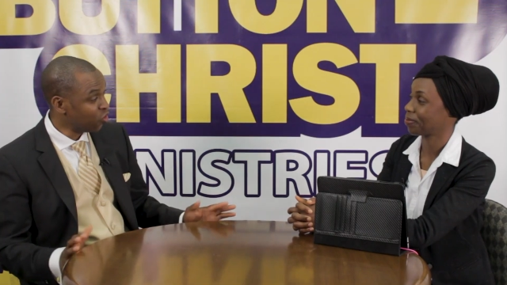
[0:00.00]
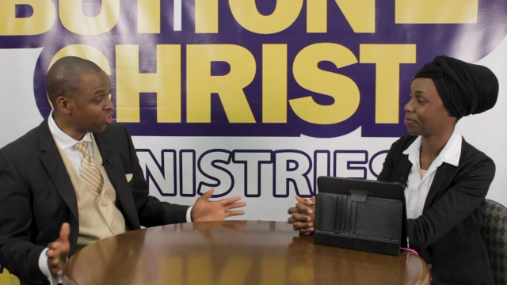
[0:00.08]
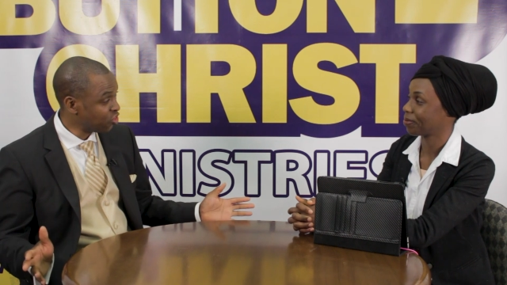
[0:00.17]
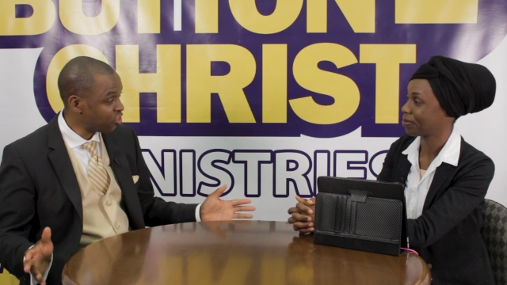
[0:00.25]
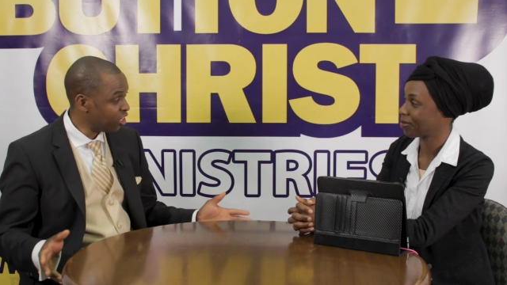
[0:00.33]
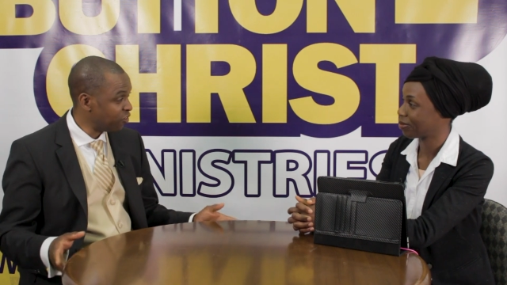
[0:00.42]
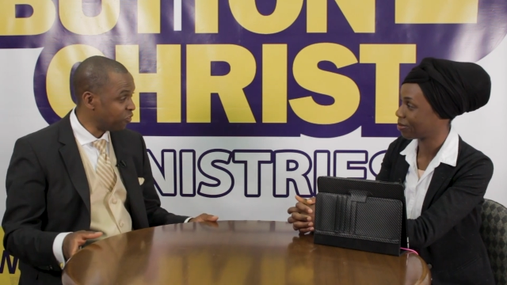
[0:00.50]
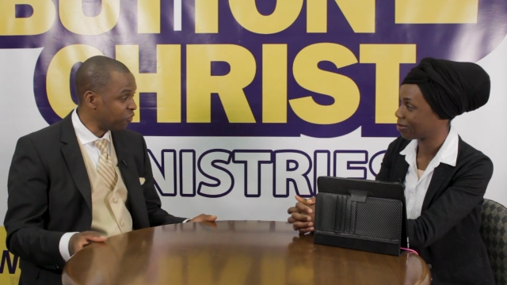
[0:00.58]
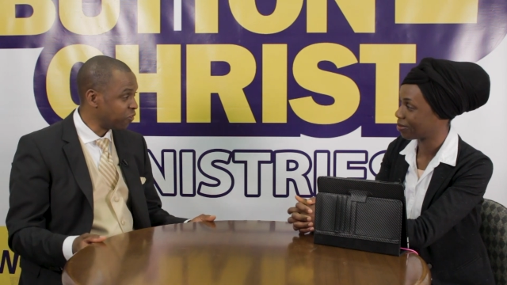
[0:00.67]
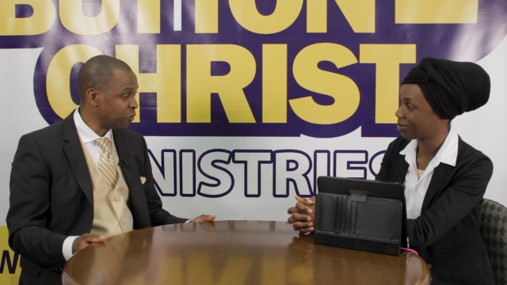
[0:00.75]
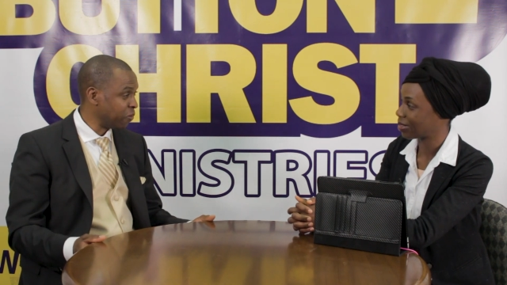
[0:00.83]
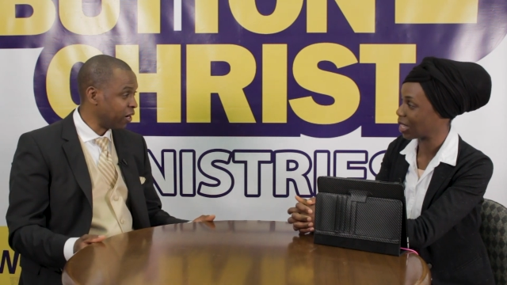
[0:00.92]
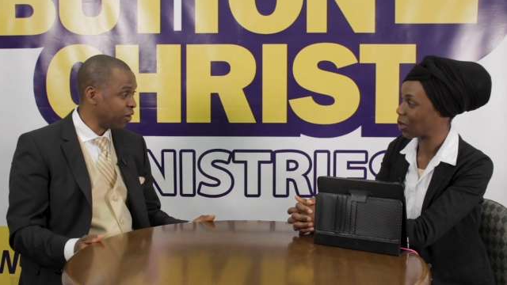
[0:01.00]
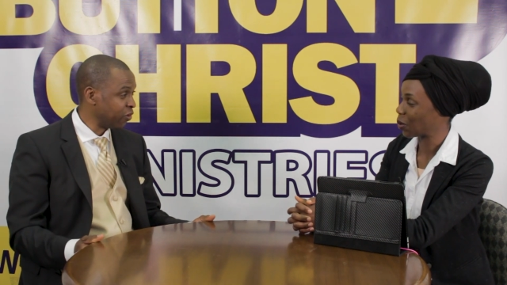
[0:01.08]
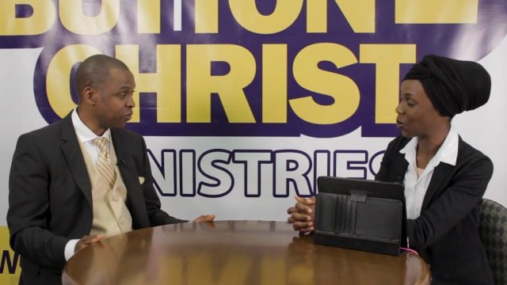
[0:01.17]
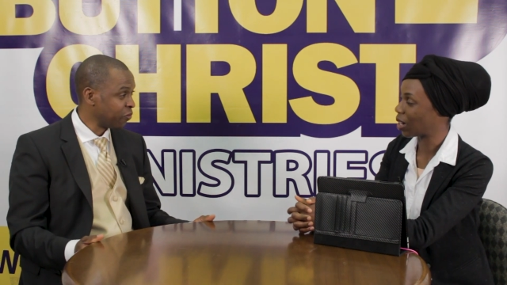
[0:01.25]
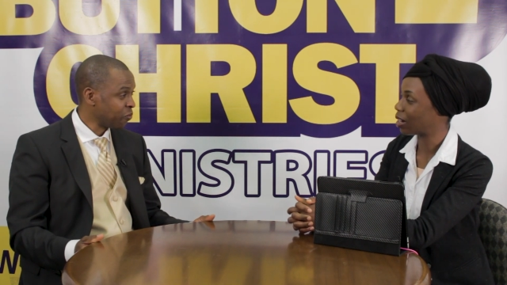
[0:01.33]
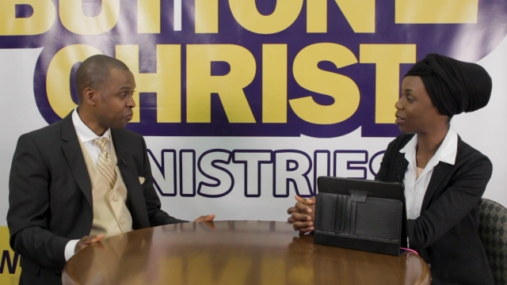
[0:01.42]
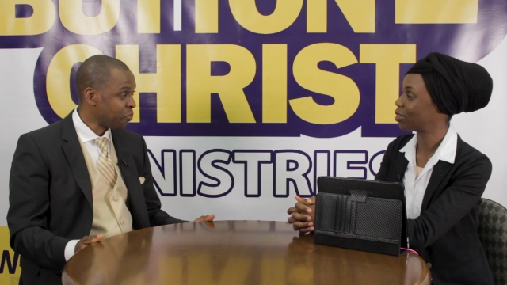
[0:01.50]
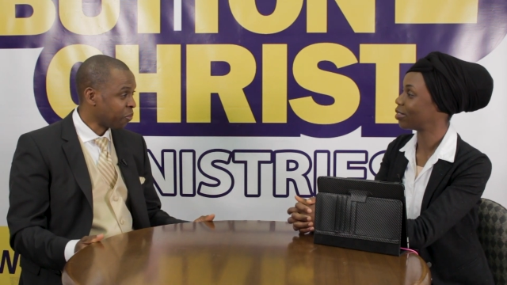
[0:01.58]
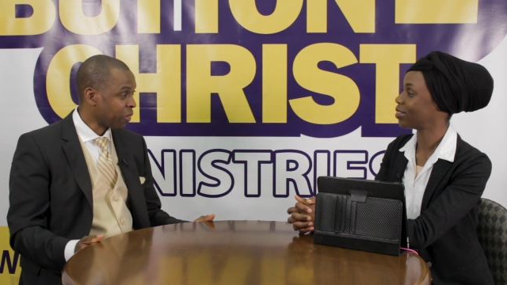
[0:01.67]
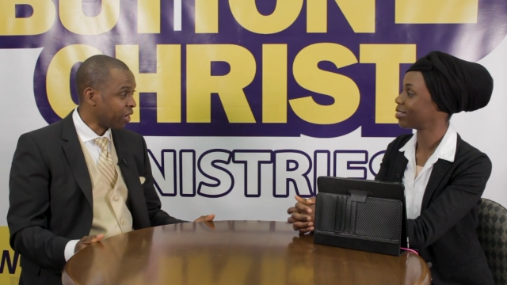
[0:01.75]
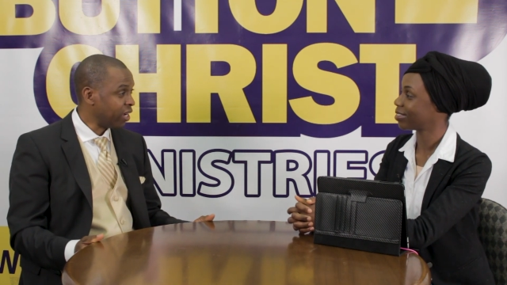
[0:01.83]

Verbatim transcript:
Speaker 1: 250 pounds. Wow.